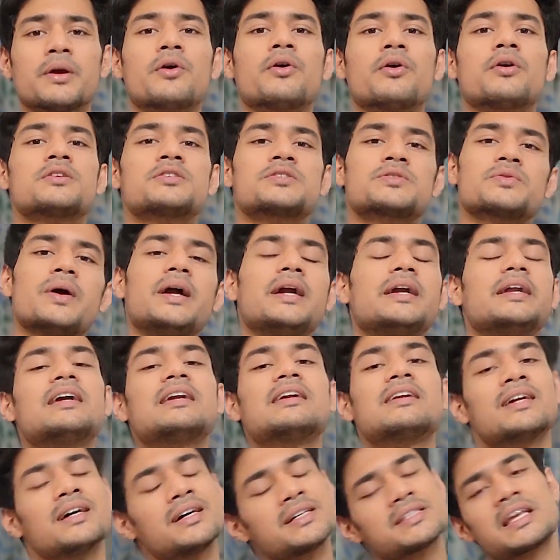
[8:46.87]
because
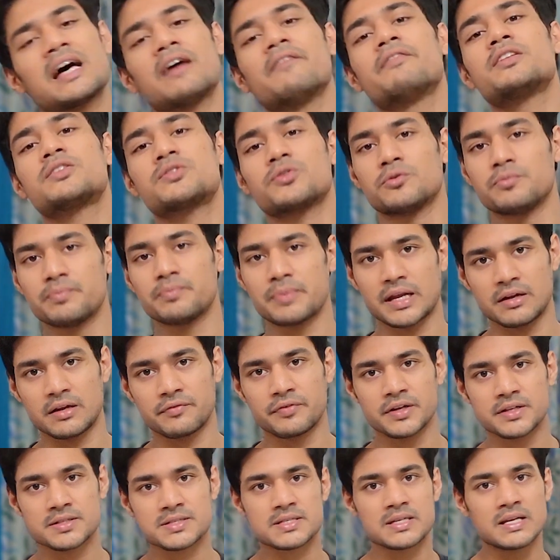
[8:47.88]
sweating does have its own
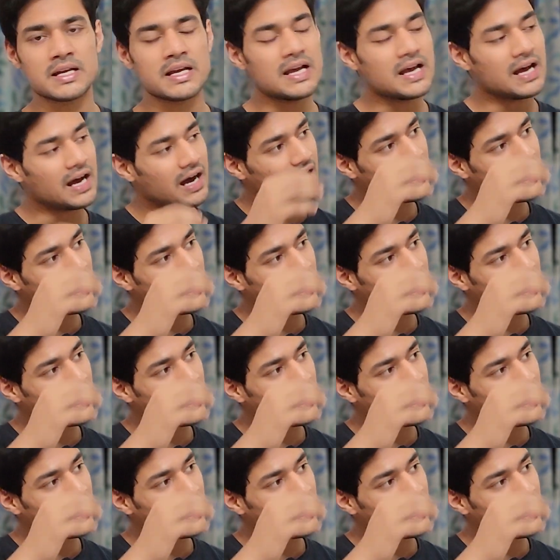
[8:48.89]
benefits.